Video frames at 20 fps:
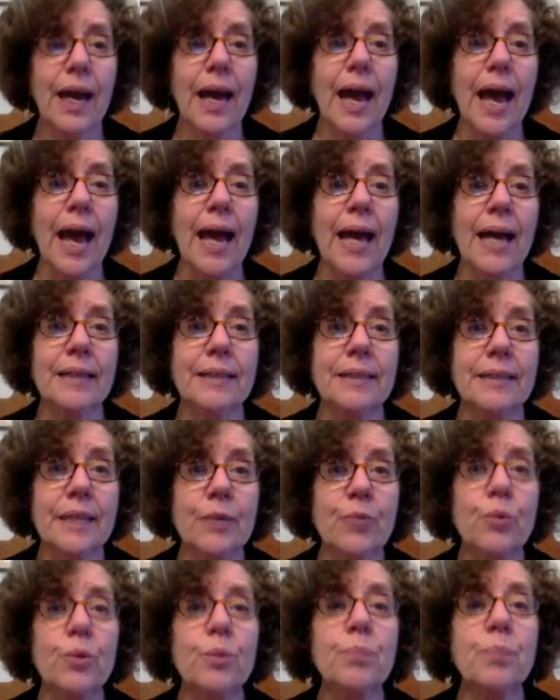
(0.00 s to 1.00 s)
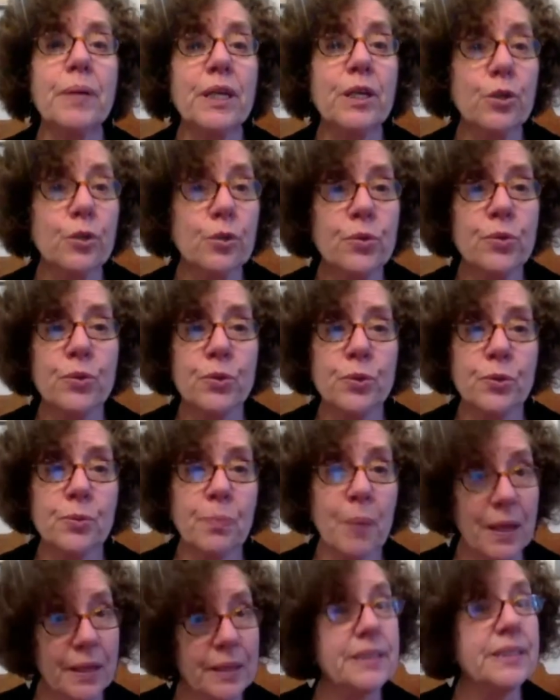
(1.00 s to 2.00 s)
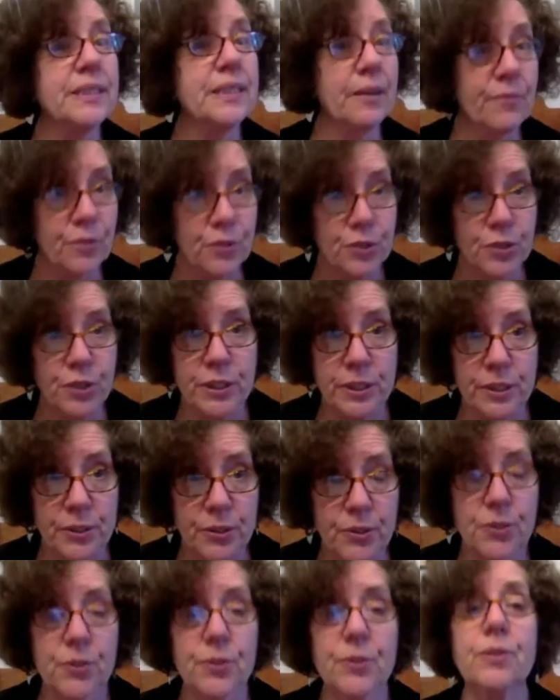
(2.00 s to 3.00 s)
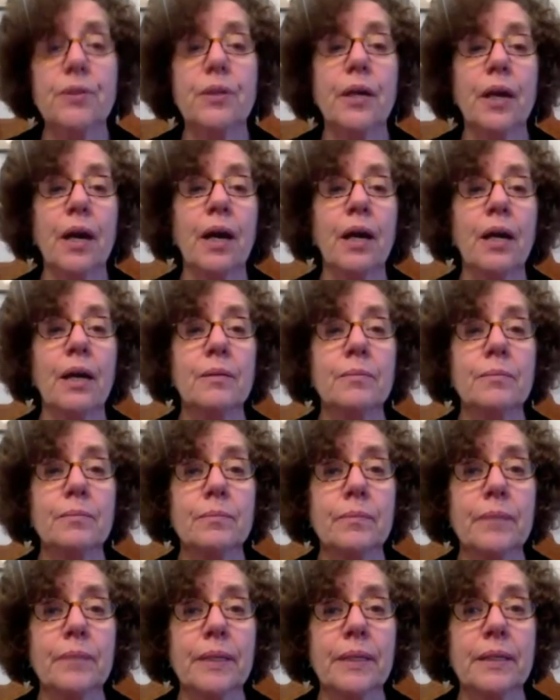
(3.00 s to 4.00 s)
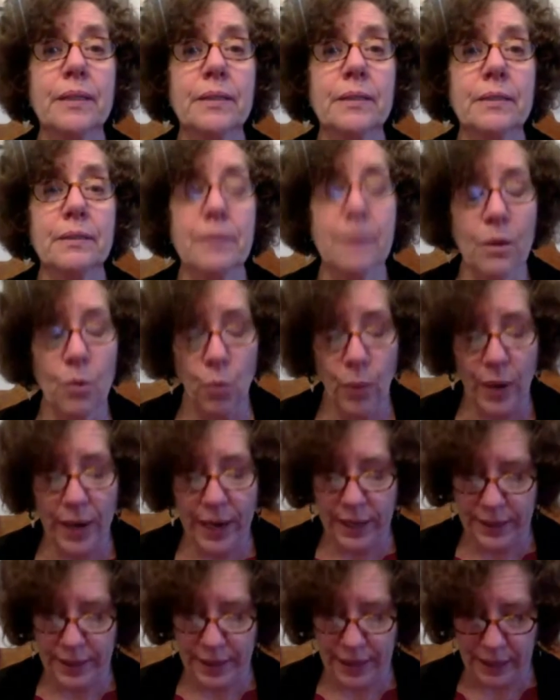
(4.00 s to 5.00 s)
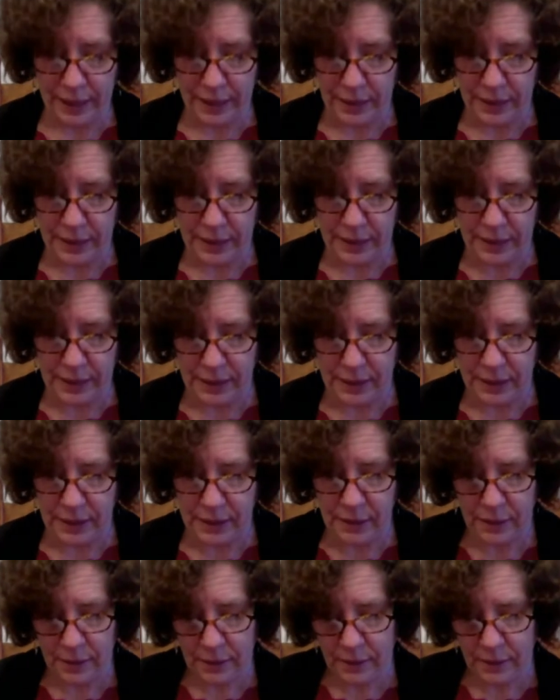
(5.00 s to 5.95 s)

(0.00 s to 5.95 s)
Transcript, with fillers: And it would be used by the suffragists um, in a way that is